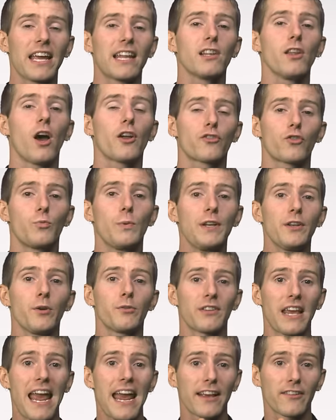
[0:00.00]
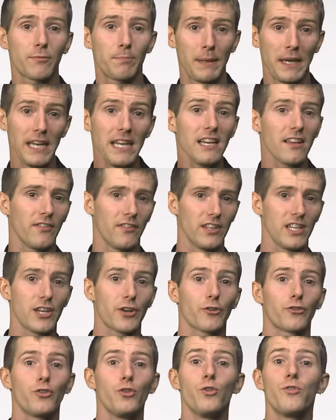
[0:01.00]
and launched Windows XP in the
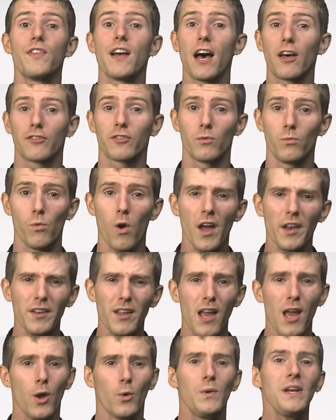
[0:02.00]
year 2001,